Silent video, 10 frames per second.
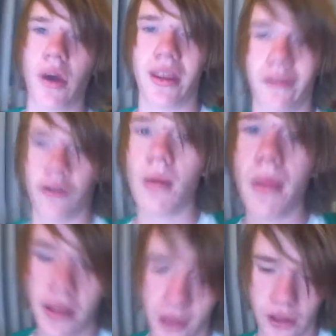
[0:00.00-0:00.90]
where they're
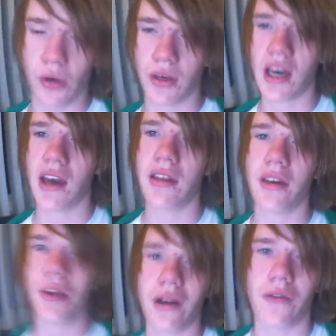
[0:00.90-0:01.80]
from, the UK,
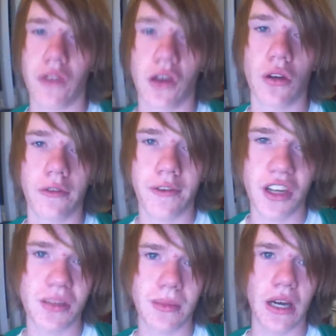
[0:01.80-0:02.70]
they don't have a thing called
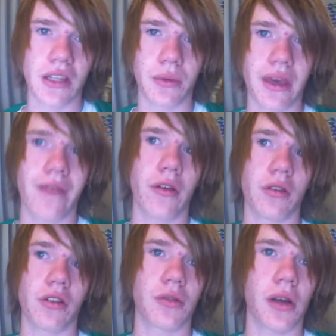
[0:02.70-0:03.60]
Vegemite that we have
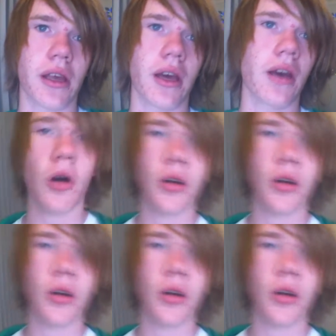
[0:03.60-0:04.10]
here in Australia.